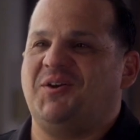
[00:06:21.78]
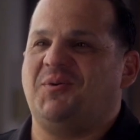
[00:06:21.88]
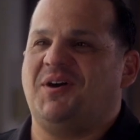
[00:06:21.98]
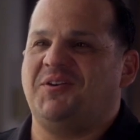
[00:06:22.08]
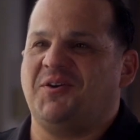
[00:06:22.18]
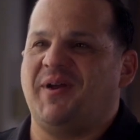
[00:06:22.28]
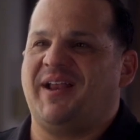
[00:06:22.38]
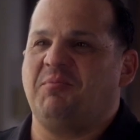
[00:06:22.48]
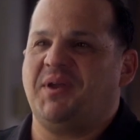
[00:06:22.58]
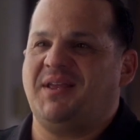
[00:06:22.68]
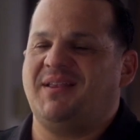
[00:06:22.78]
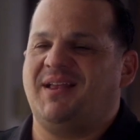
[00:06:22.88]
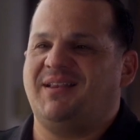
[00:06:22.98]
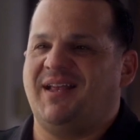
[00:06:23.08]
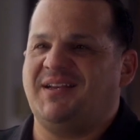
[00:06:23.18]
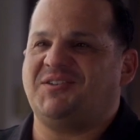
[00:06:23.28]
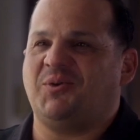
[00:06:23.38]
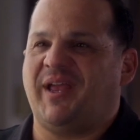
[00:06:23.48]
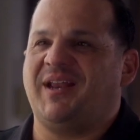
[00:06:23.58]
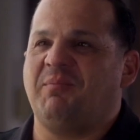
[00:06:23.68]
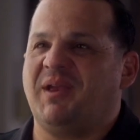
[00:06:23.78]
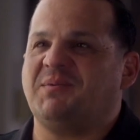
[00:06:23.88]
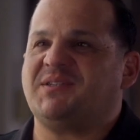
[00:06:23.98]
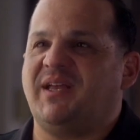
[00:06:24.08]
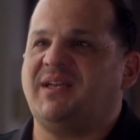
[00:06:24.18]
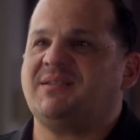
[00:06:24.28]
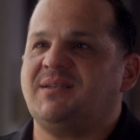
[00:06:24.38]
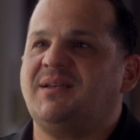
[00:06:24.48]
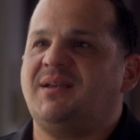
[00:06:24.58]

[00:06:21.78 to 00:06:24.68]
undergrad Amin that it's okay to make mistakes.